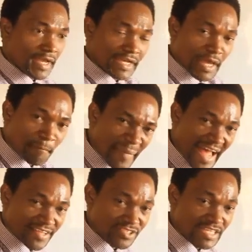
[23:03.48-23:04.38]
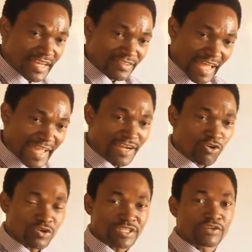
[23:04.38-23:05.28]
the mass, the
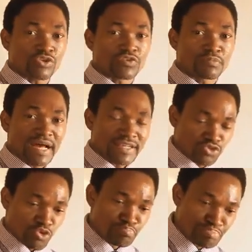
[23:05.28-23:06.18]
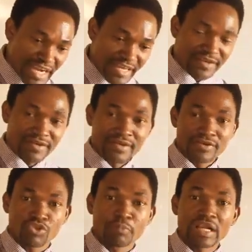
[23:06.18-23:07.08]
entire content of the mass to
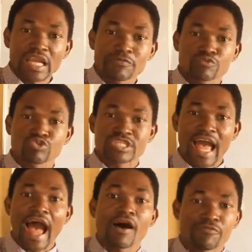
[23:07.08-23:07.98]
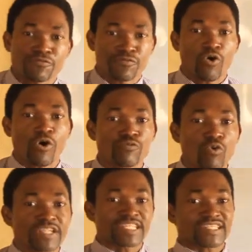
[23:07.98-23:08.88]
break, to be left with half of
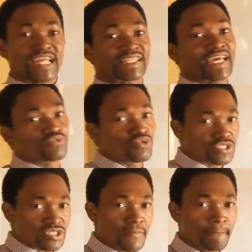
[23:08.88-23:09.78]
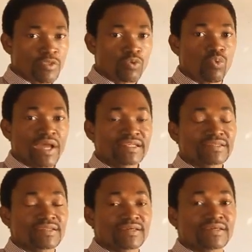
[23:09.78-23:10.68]
what it started with
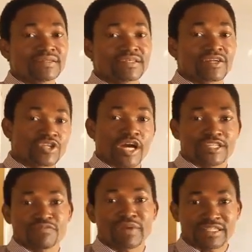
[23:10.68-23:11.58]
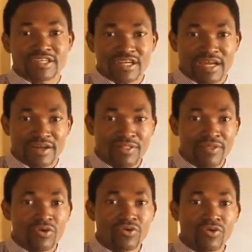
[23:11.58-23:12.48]
when the radioactive
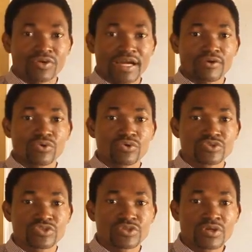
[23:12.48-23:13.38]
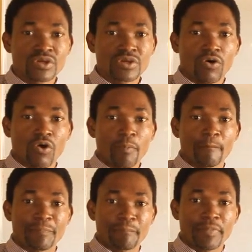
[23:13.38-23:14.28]
material undergoes
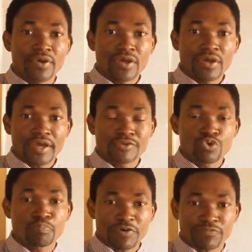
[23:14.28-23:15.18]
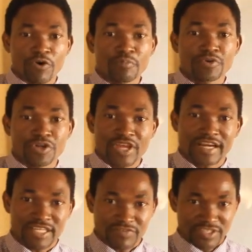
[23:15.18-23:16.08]
or do perform
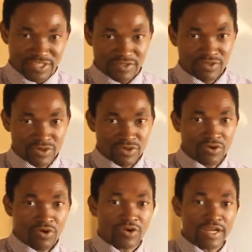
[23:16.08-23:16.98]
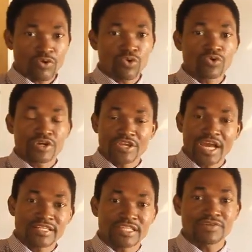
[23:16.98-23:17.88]
radioactivity or undergo
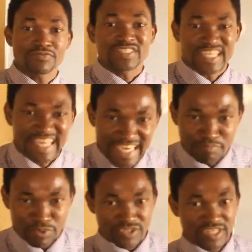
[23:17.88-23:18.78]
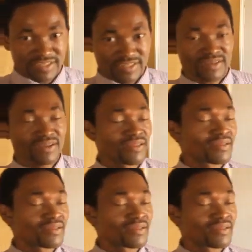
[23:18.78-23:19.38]
radioactive decay process.